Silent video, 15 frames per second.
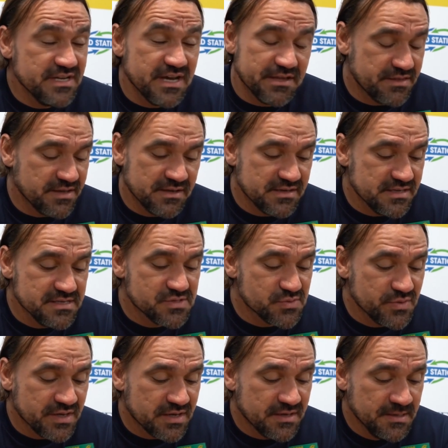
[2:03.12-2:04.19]
year, I think he's
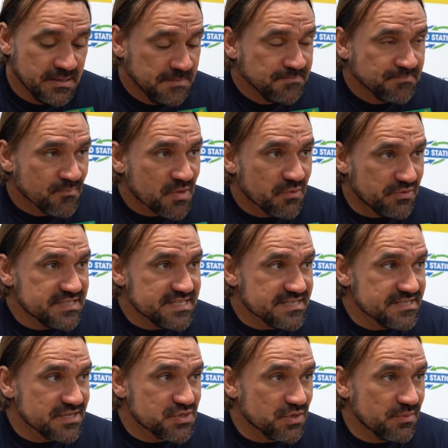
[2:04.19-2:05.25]
doing a
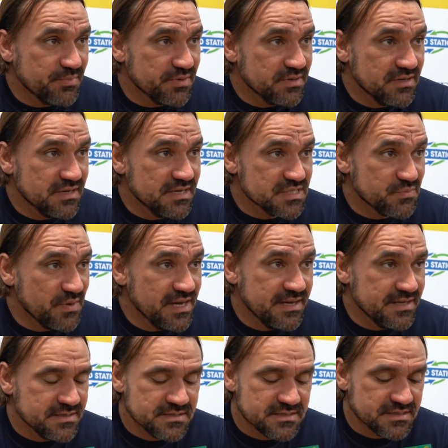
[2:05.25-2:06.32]
fantastic job uh, as well,
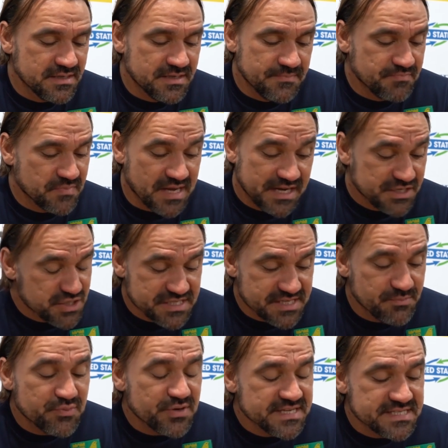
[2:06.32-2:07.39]
and um, I just
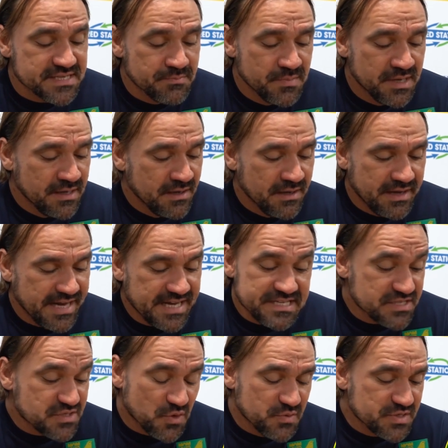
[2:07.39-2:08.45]
can praise him.
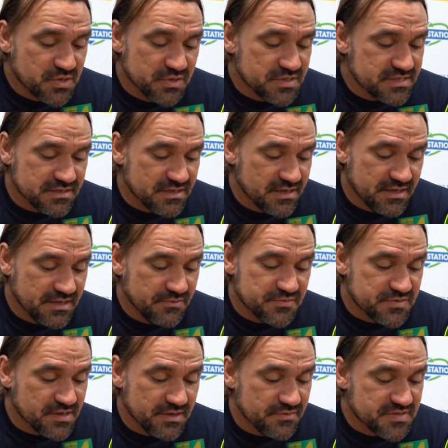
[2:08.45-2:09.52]
And it's always good uh,
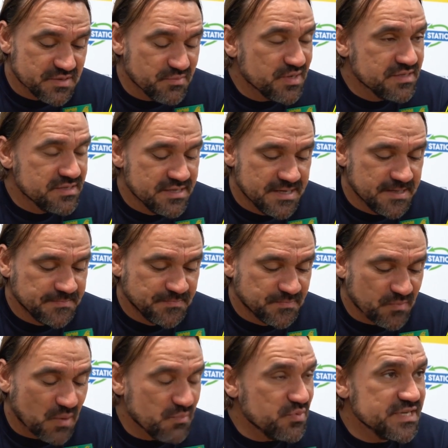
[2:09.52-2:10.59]
if, if someone
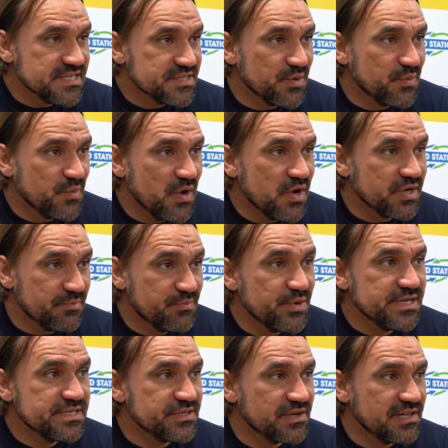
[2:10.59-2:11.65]
um, praise your work and
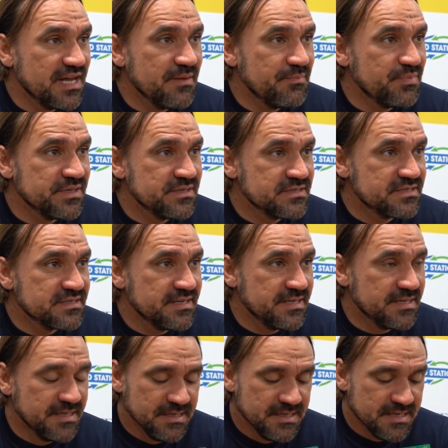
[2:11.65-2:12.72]
praise your club, and
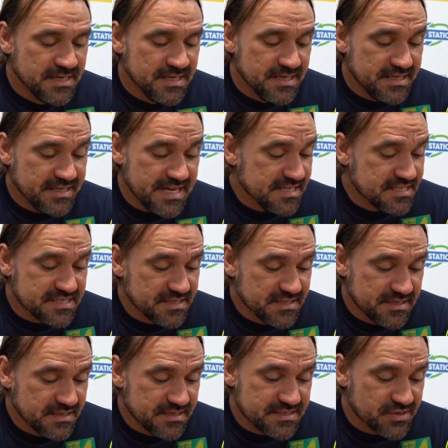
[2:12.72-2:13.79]
uh, yeah, it's
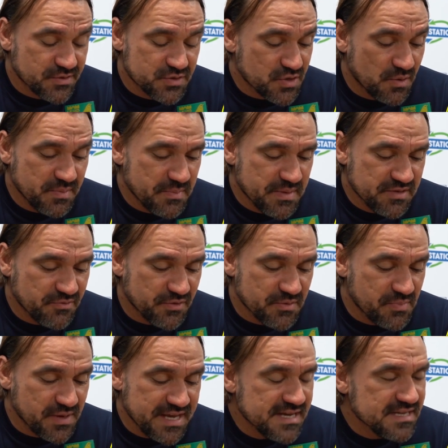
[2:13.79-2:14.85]
a, it's a good compliment for
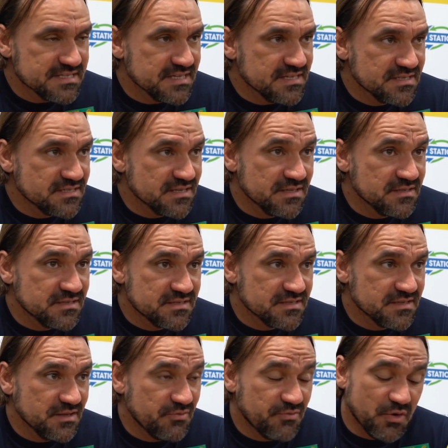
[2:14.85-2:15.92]
the players and and
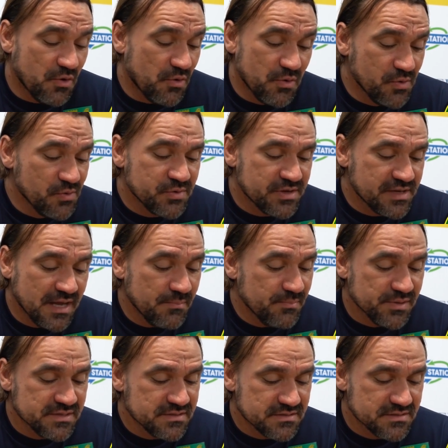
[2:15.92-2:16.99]
for our own
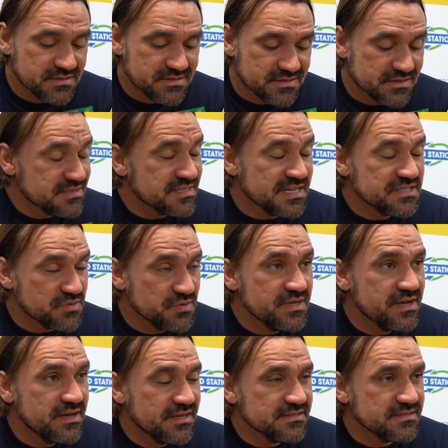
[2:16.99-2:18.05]
club, and it's it's nice to
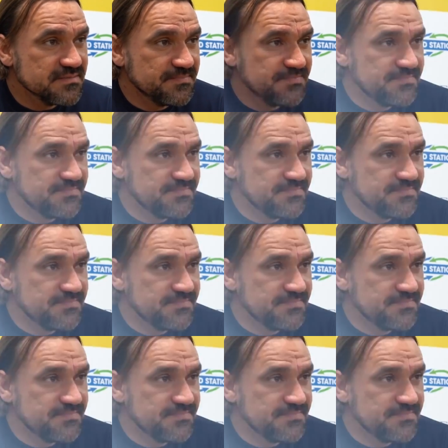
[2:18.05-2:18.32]
hear. Yes